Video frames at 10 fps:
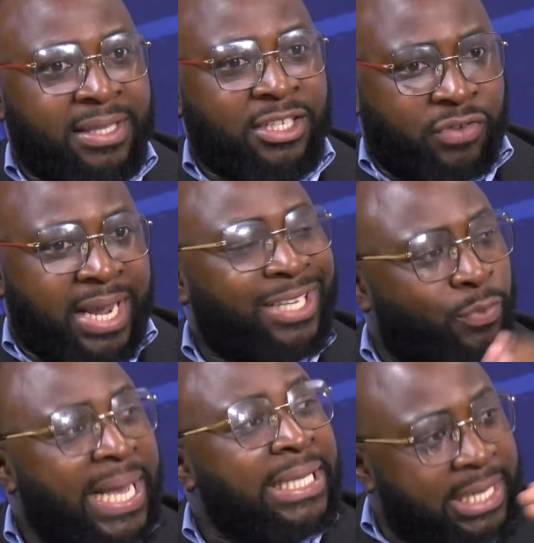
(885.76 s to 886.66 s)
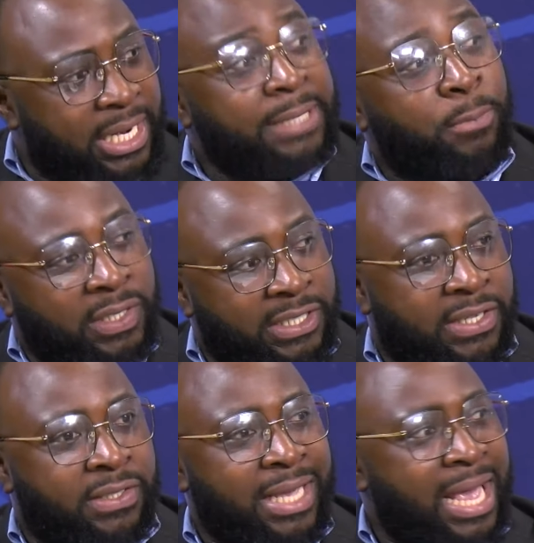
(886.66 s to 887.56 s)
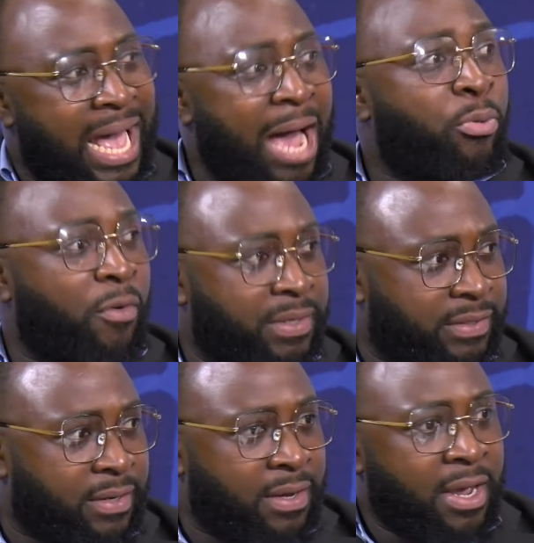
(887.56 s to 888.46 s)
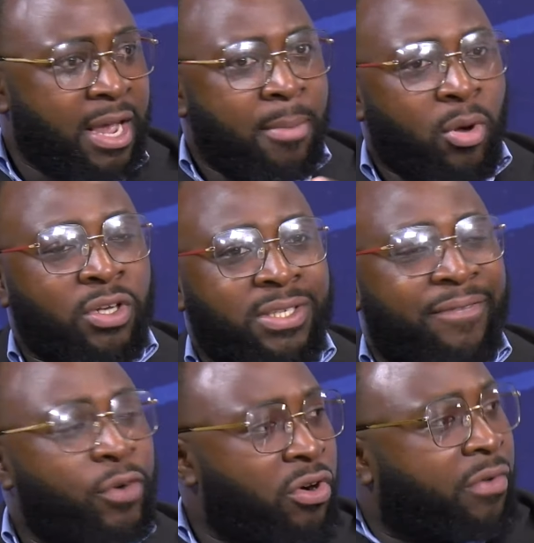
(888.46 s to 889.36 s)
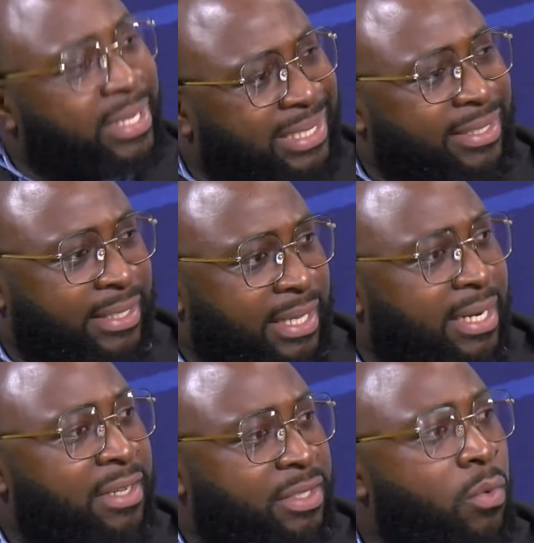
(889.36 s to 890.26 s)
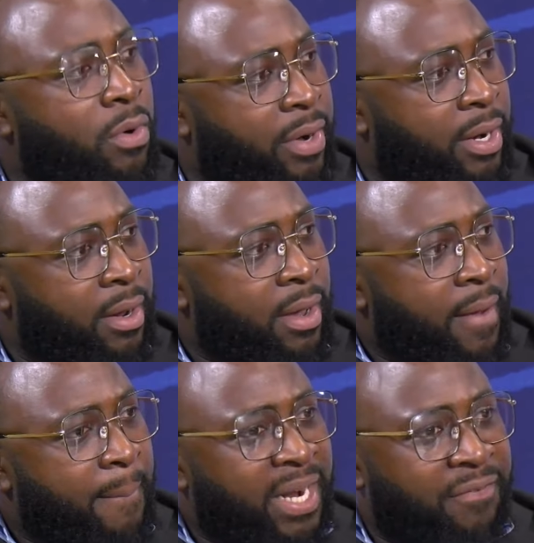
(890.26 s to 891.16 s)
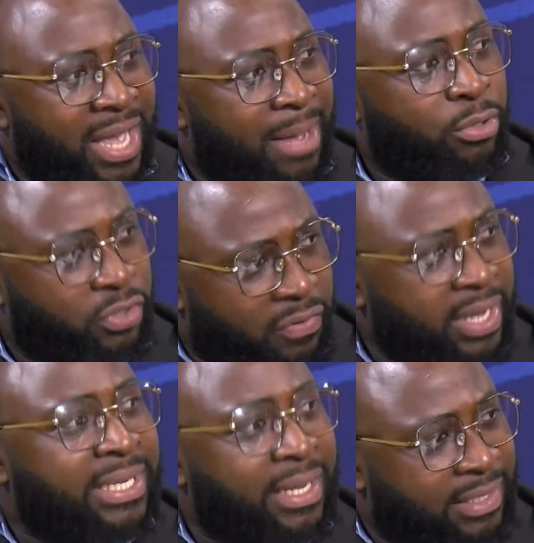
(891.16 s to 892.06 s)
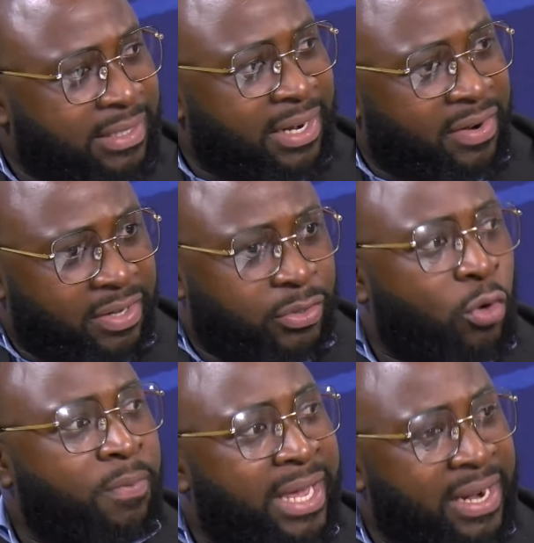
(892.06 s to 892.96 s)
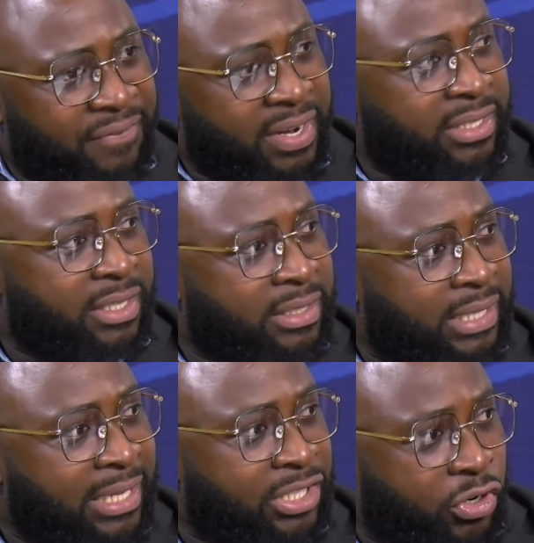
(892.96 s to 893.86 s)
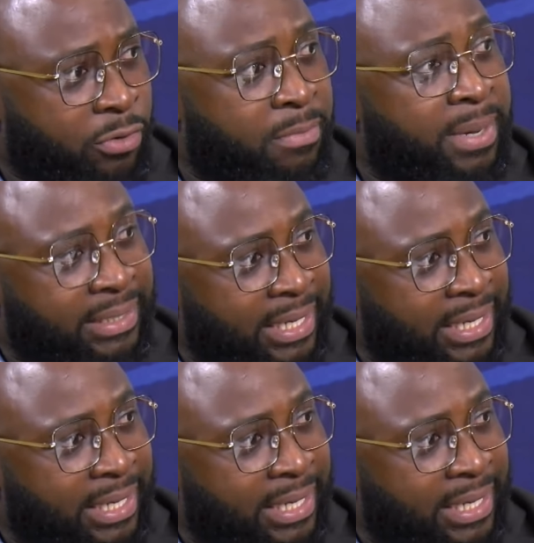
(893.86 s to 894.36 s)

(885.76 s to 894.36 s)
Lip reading: that strikers were getting in these positions are promising. Because if you don't create chances, then there's a worry. But if you're able to create chances, then there is hope that the finishing touch could be better